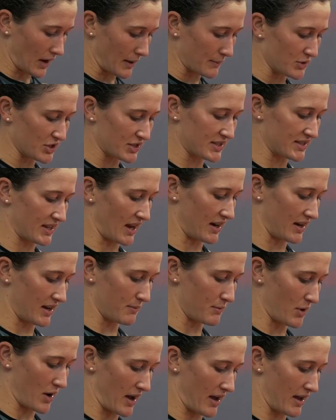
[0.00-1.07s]
I'm just
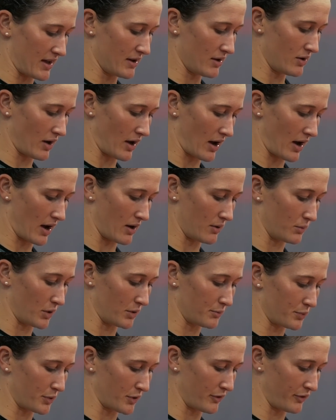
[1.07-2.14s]
starting my
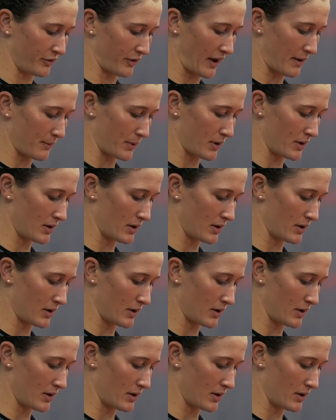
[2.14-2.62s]
WODProof app.